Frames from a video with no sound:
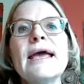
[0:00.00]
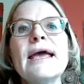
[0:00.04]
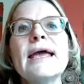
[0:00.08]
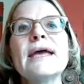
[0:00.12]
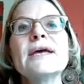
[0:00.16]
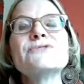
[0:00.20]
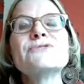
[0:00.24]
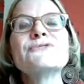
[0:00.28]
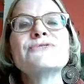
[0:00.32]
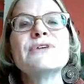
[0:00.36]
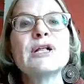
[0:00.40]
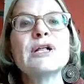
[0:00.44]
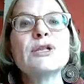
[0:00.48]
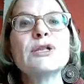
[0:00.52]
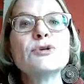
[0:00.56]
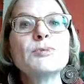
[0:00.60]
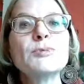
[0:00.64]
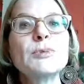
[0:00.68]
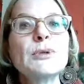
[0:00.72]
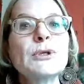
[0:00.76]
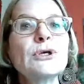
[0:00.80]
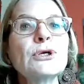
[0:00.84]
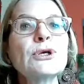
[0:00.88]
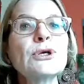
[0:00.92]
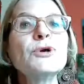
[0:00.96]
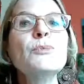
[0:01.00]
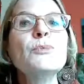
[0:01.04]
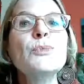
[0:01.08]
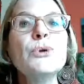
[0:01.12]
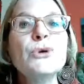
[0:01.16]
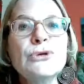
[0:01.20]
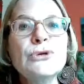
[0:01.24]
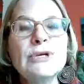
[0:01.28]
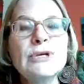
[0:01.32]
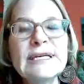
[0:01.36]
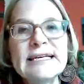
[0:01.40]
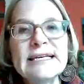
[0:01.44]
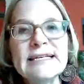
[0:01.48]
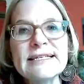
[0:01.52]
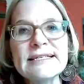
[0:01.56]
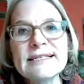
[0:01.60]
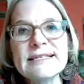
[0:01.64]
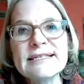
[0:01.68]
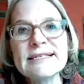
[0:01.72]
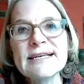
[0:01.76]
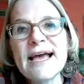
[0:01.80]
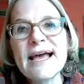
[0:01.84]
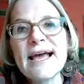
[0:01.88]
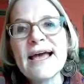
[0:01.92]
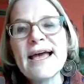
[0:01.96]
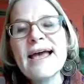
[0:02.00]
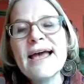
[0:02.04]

and vulnerable communities.